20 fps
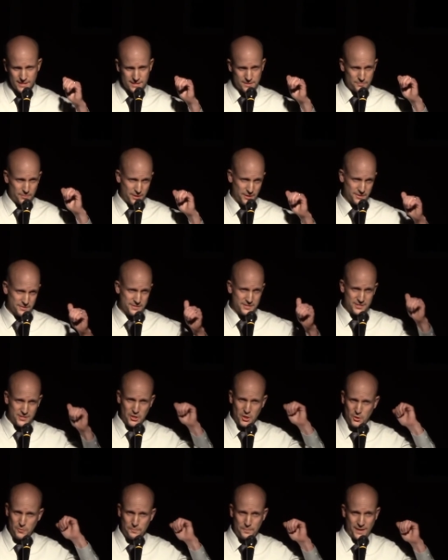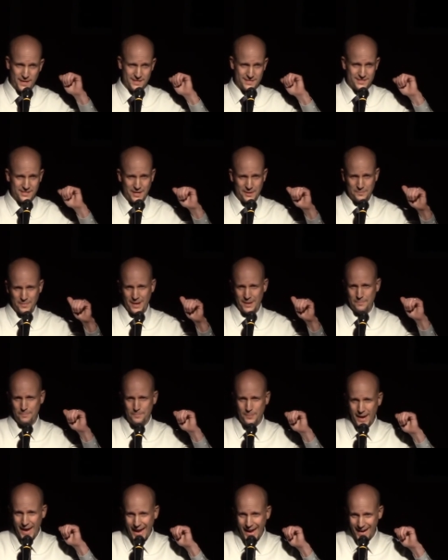he smears toothpaste on
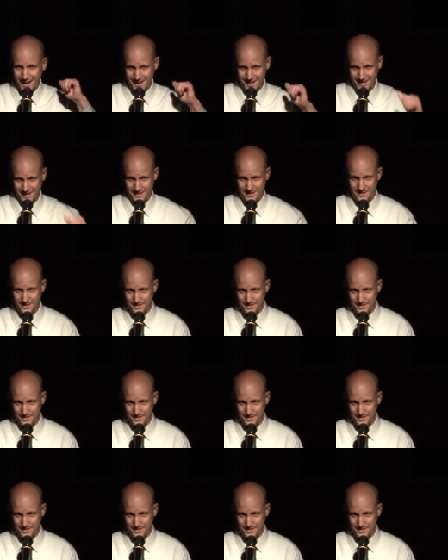my back.